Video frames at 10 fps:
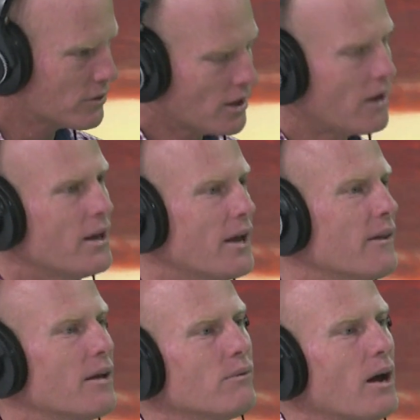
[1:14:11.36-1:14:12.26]
go down
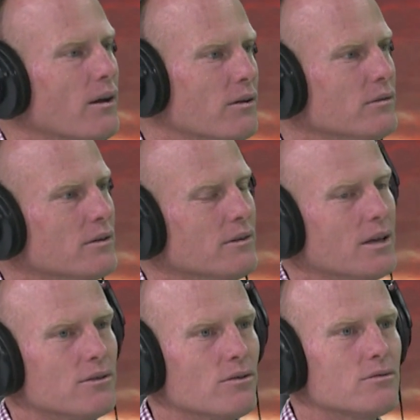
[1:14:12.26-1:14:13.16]
that road
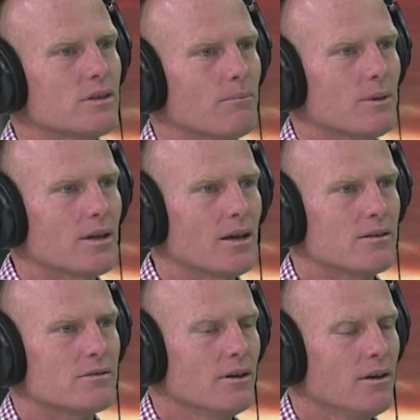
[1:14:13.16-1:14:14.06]
and do something that is